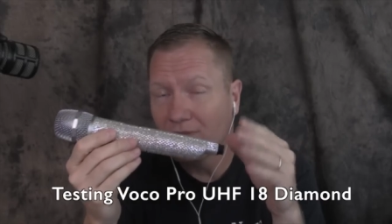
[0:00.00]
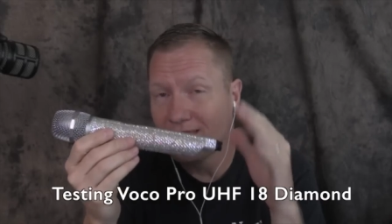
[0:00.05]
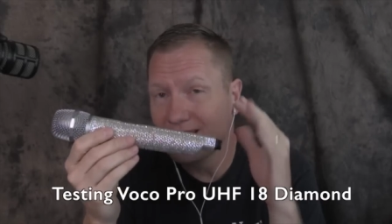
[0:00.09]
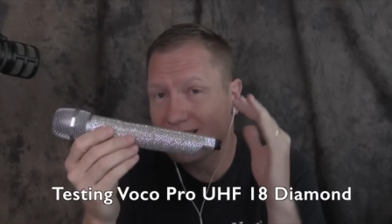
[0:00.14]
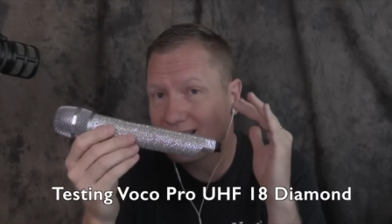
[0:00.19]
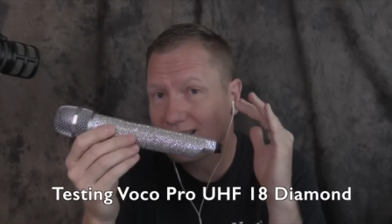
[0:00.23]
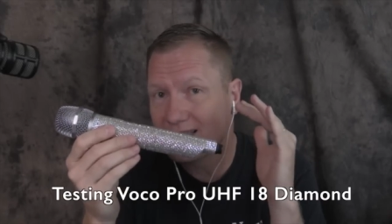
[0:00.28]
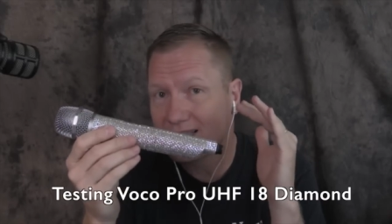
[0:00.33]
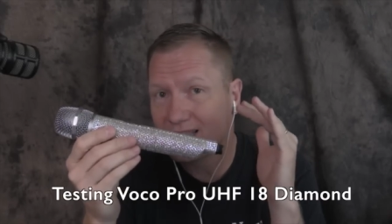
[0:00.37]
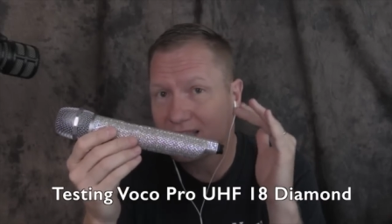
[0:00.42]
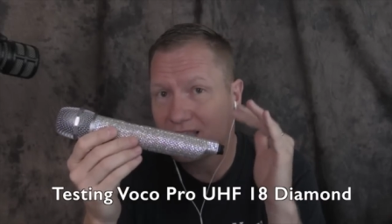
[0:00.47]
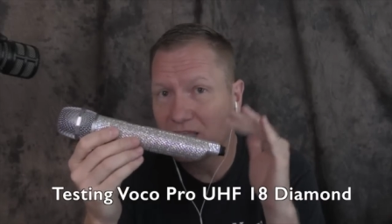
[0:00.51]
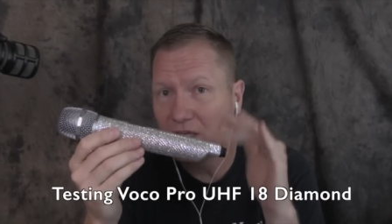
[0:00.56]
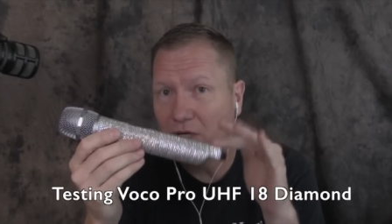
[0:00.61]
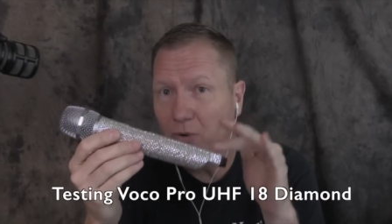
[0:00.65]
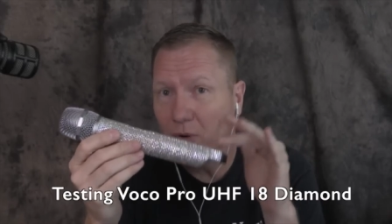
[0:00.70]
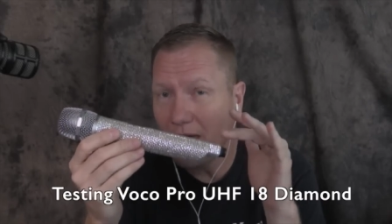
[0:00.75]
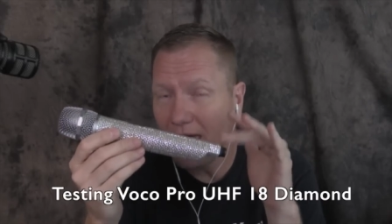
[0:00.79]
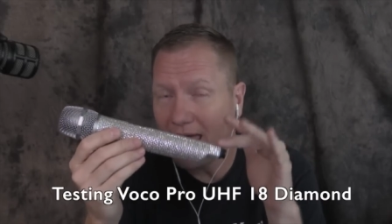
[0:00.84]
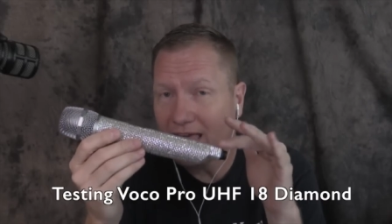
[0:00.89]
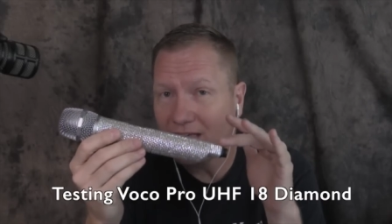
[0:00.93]
This is the
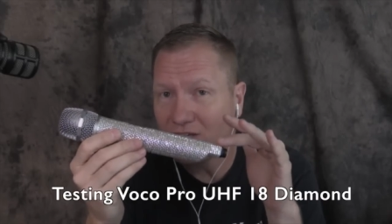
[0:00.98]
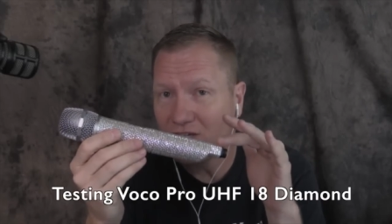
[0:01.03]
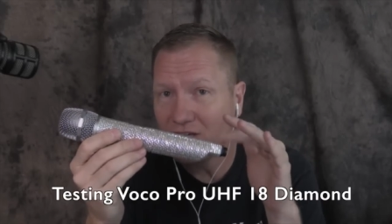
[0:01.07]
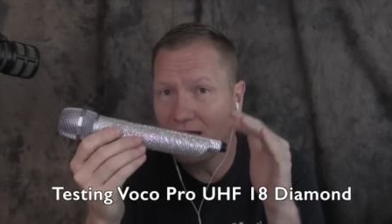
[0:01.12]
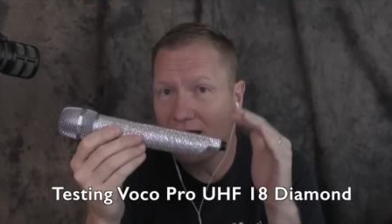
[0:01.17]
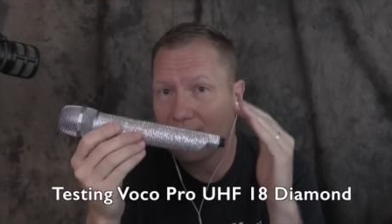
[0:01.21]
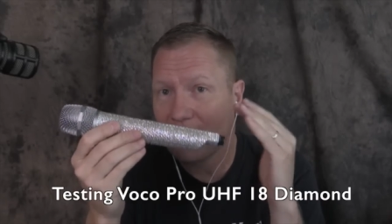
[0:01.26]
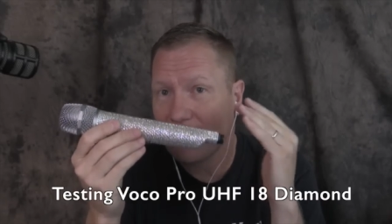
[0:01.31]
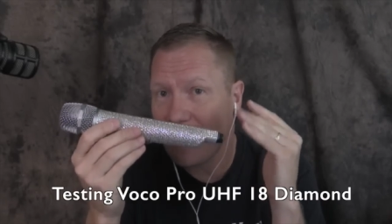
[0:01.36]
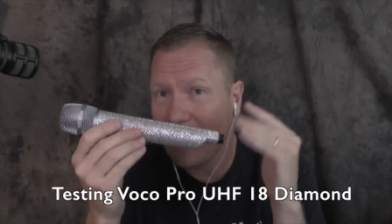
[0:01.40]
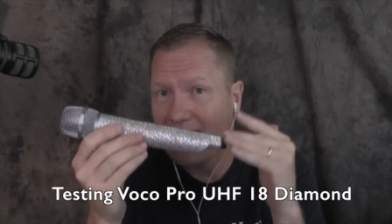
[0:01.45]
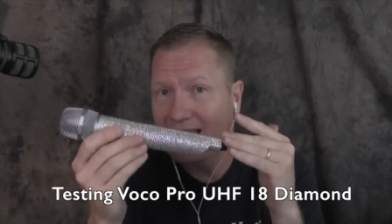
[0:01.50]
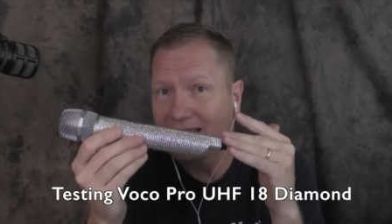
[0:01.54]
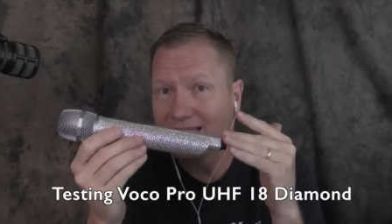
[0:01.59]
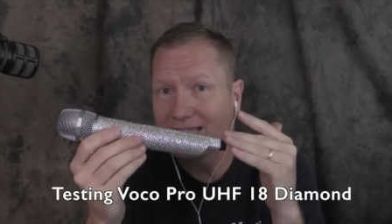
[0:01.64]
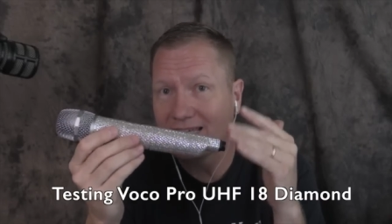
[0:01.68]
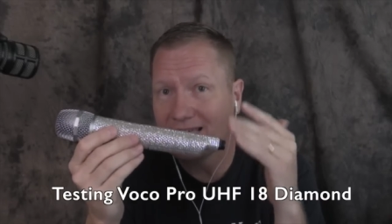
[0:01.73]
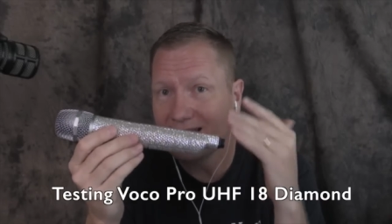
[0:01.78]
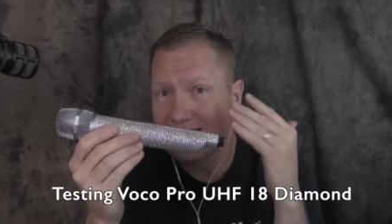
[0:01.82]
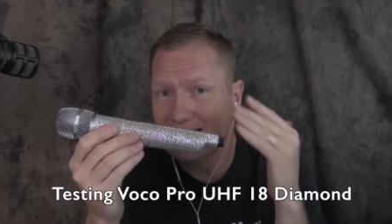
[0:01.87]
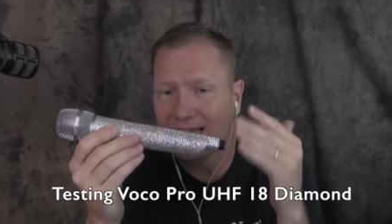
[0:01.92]
U H F
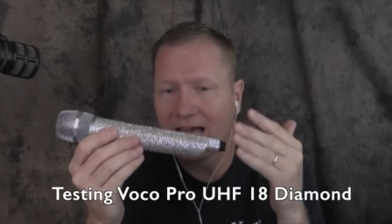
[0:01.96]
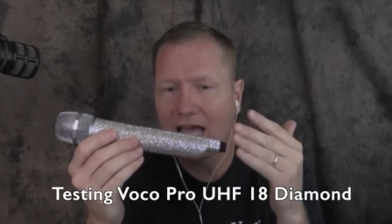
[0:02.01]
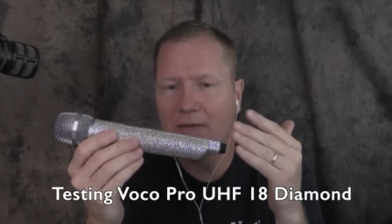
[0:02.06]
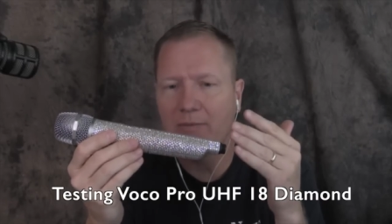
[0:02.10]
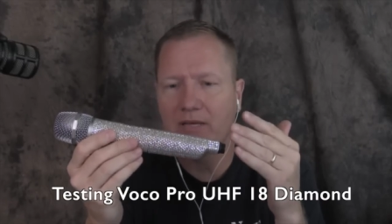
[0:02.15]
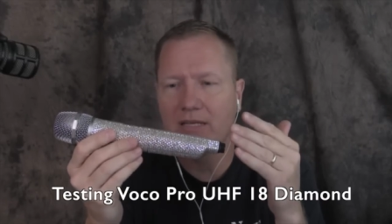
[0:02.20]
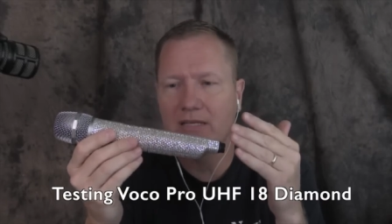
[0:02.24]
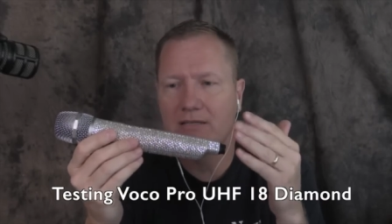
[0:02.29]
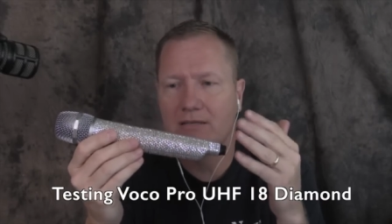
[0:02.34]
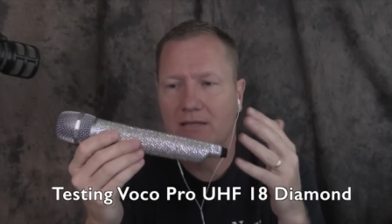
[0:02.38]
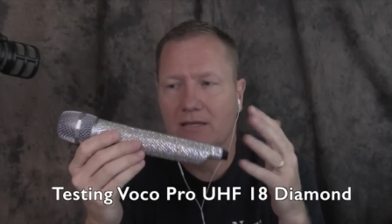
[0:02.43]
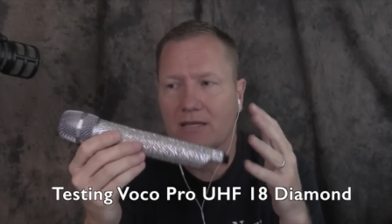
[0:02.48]
eighteen Diamond.